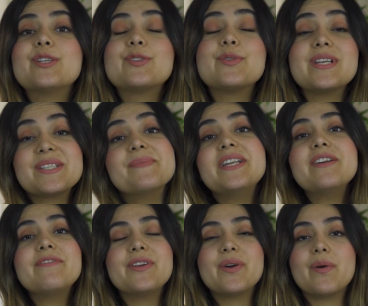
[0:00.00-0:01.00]
So as
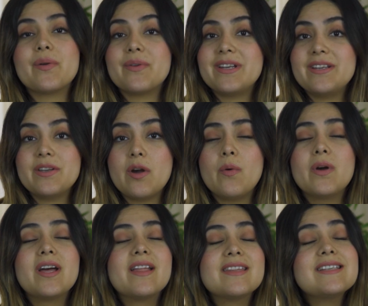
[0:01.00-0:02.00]
many of you already
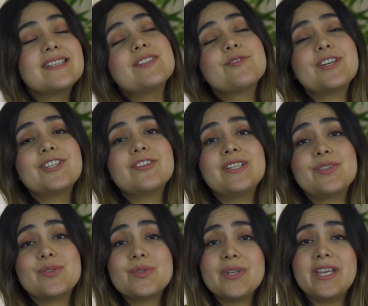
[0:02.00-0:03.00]
know, the situation
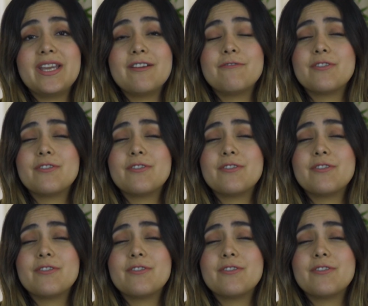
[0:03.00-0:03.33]
in Turkey